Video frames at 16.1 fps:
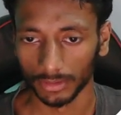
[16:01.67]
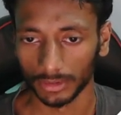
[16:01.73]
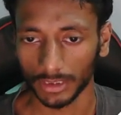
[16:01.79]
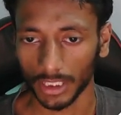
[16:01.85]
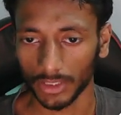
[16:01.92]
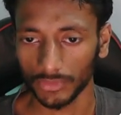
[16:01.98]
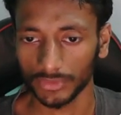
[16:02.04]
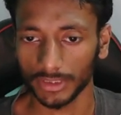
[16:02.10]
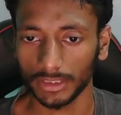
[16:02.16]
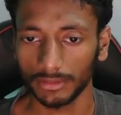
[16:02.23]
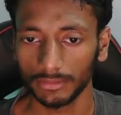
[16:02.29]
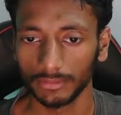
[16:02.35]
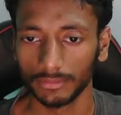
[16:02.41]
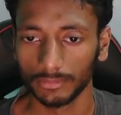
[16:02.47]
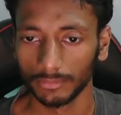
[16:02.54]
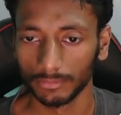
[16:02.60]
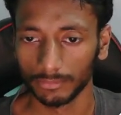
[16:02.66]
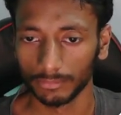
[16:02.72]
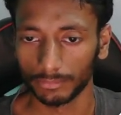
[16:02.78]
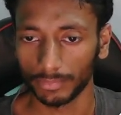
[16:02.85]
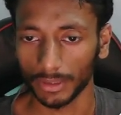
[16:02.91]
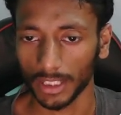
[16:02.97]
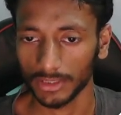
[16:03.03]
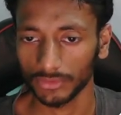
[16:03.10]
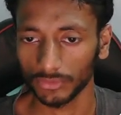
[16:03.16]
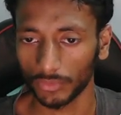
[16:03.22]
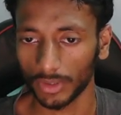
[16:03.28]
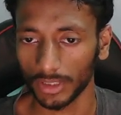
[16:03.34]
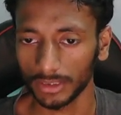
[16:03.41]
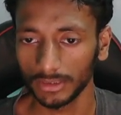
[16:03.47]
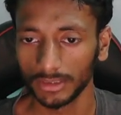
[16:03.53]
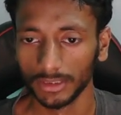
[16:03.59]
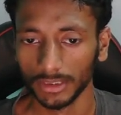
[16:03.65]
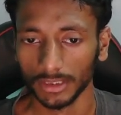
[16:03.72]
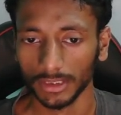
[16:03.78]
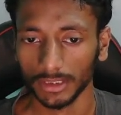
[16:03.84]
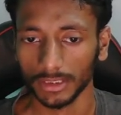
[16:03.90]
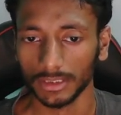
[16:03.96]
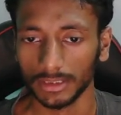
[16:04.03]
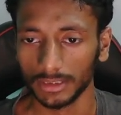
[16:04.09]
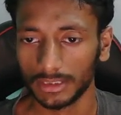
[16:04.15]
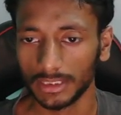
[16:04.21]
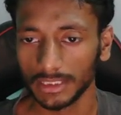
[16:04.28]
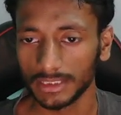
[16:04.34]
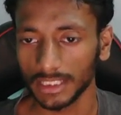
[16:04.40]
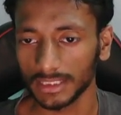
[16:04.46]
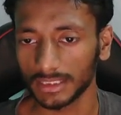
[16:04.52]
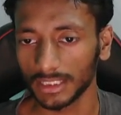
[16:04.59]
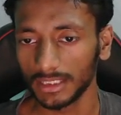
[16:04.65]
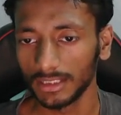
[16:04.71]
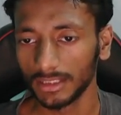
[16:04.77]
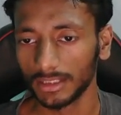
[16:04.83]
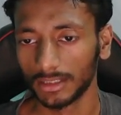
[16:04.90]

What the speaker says: 1000 plus 1. This is the